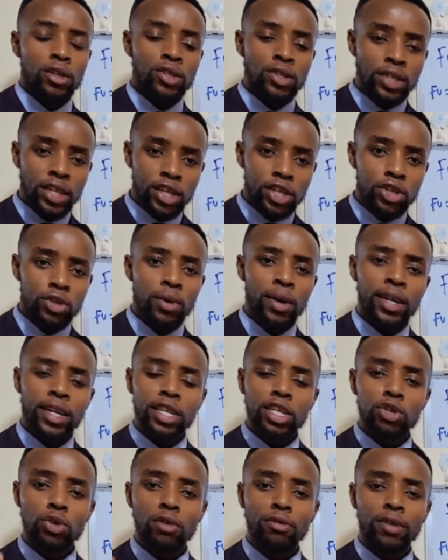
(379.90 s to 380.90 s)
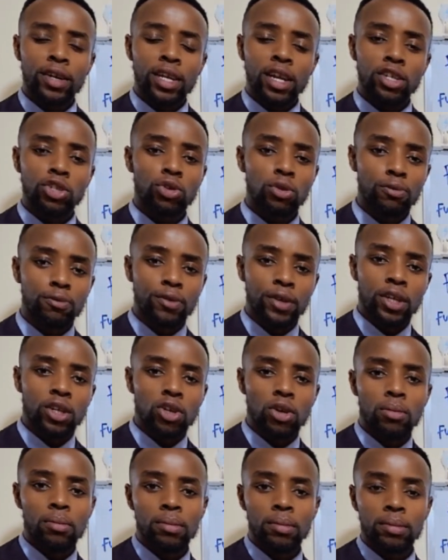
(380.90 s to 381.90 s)
Securing your financial
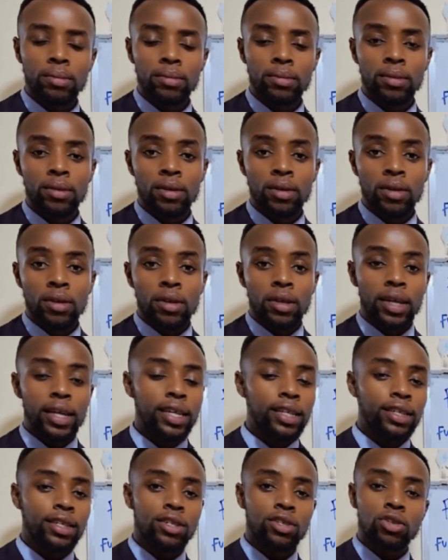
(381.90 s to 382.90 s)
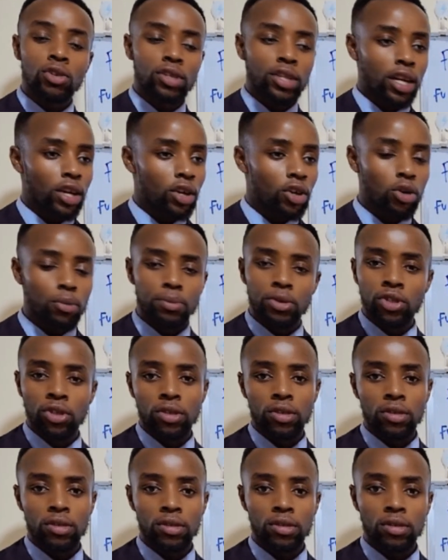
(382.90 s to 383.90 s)
freedom, it is not an
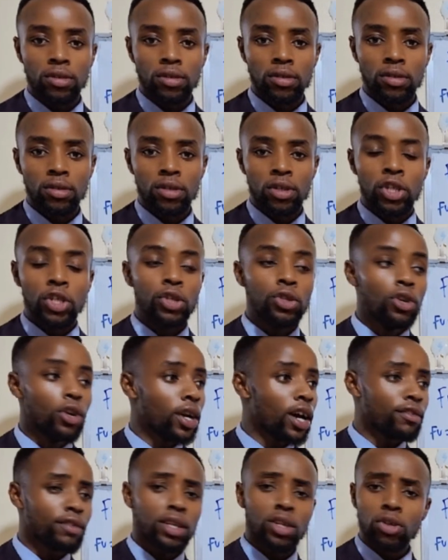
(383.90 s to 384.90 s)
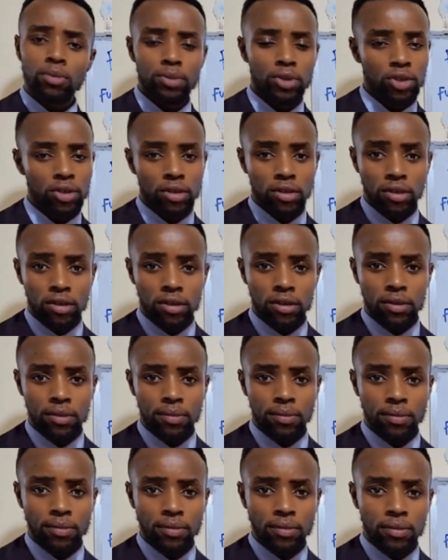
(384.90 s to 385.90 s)
option. You don't have an option.
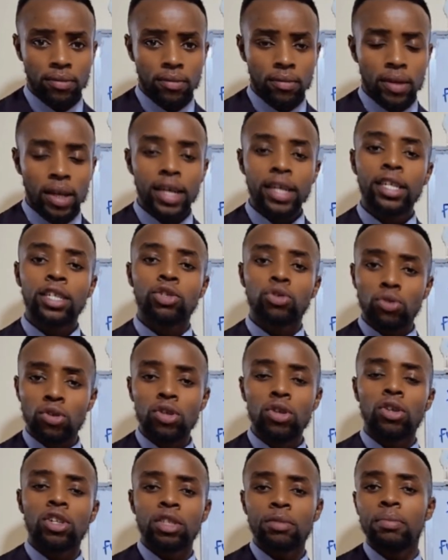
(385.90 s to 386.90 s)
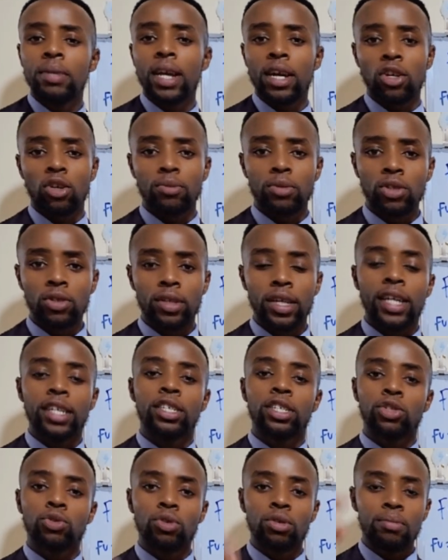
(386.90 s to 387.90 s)
It should not be an option.
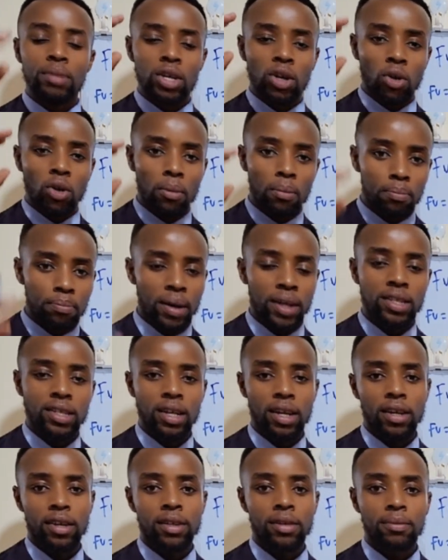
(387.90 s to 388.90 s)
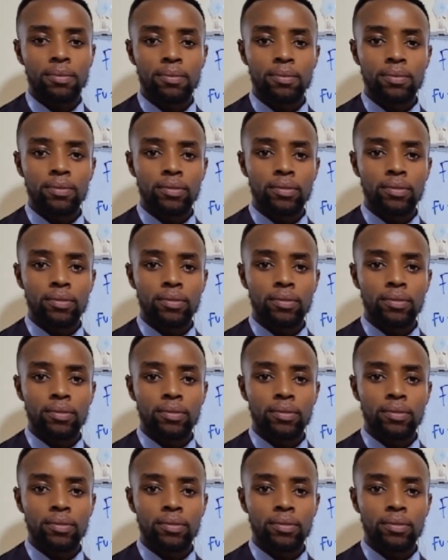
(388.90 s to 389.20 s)
It should be compulsory.